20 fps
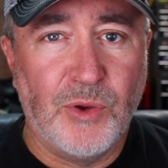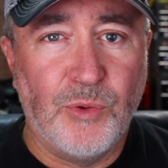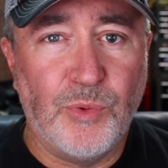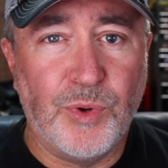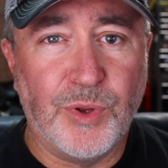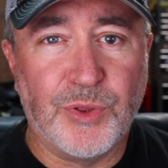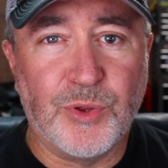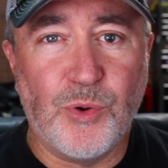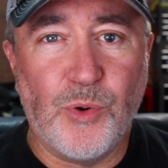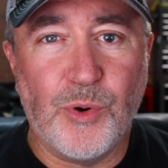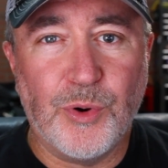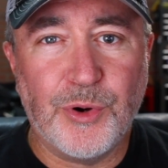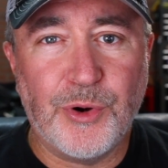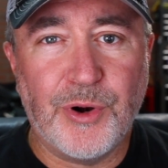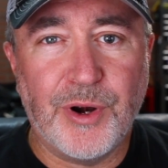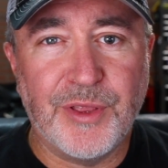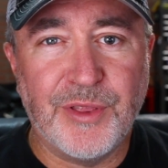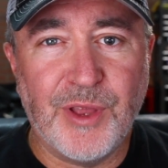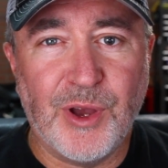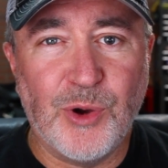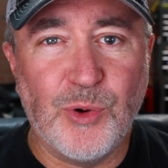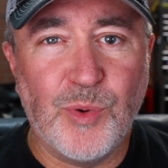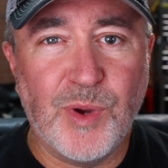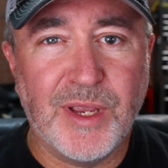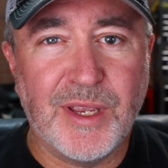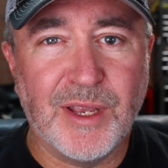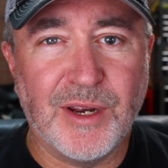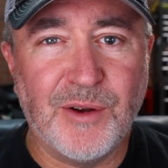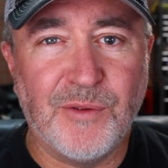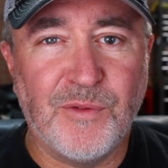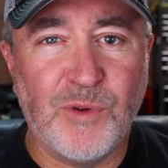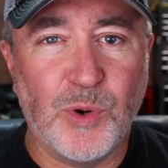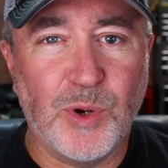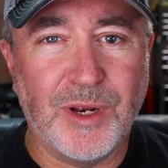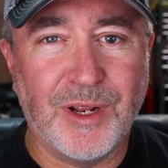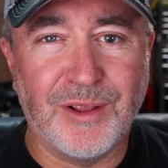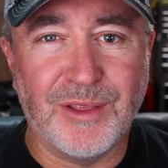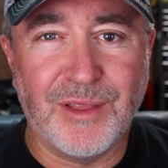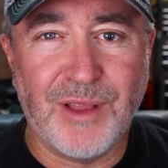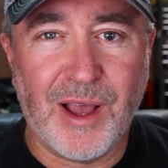With cornering, though, we can
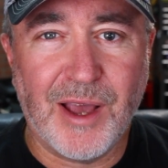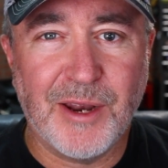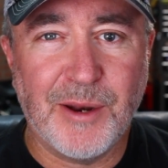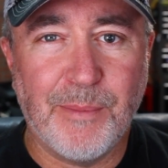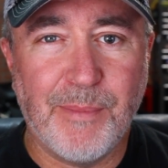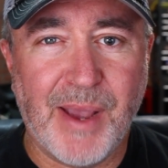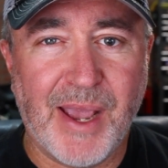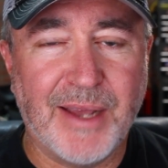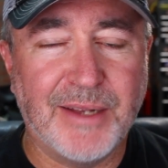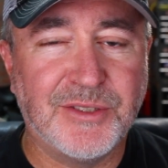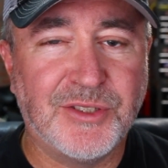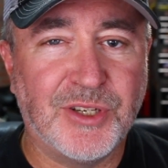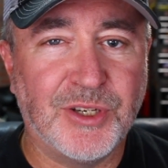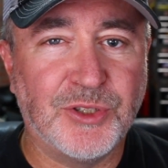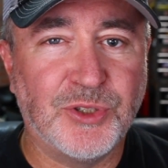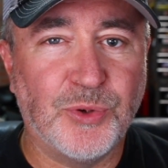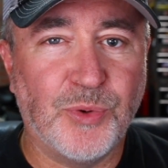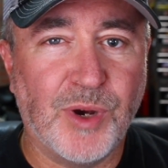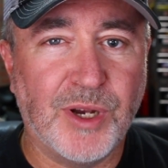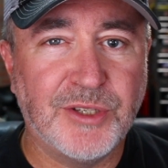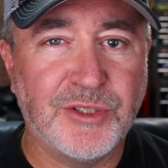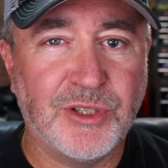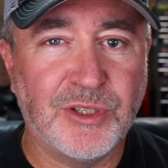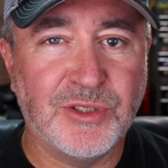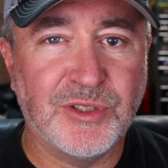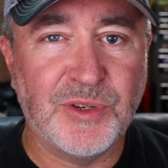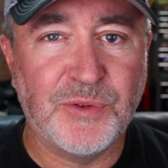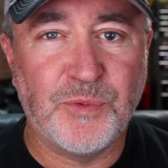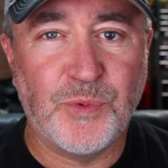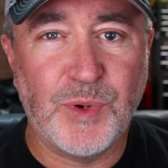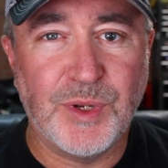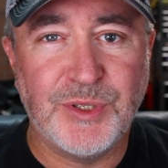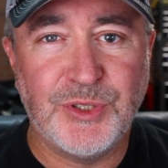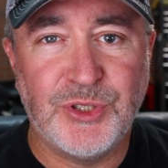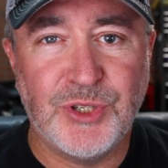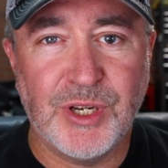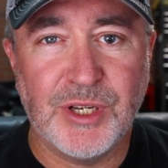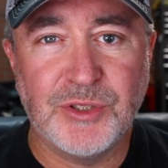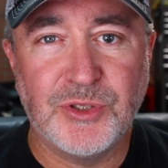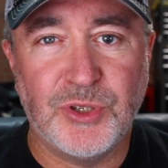avoid a lot of bad situations if we
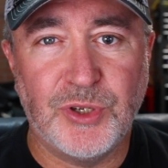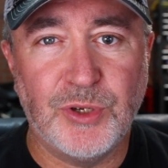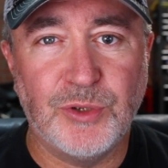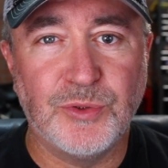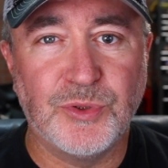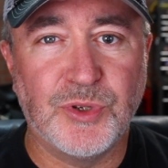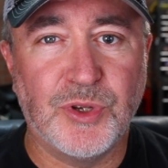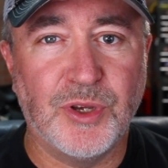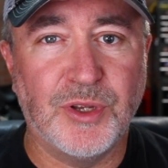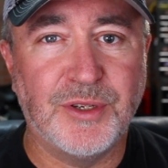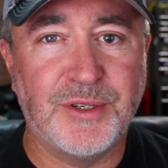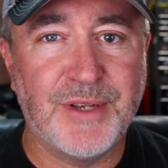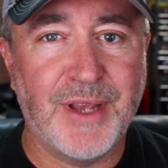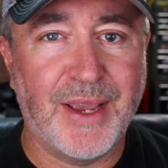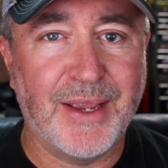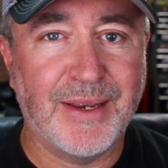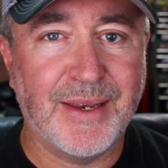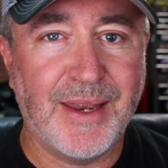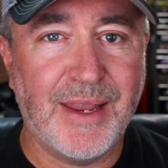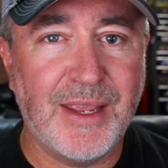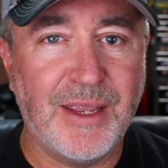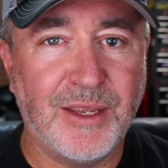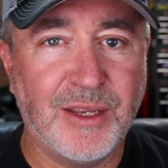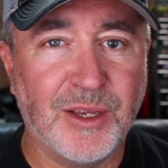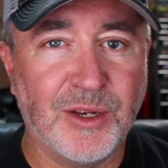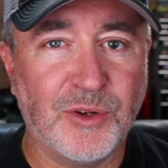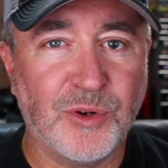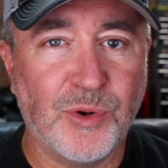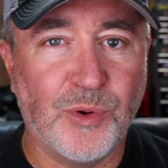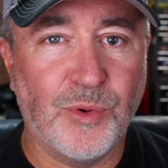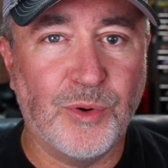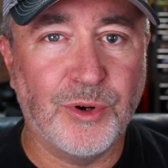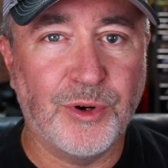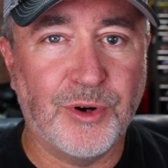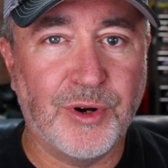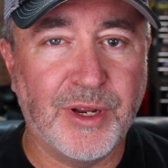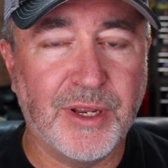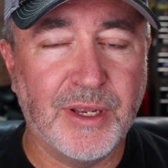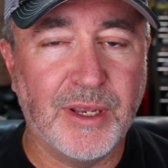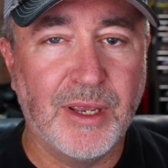just use good technique in
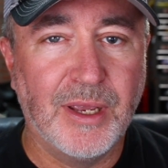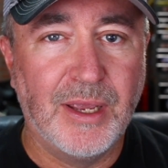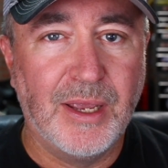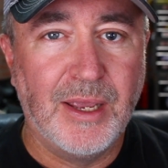cornering.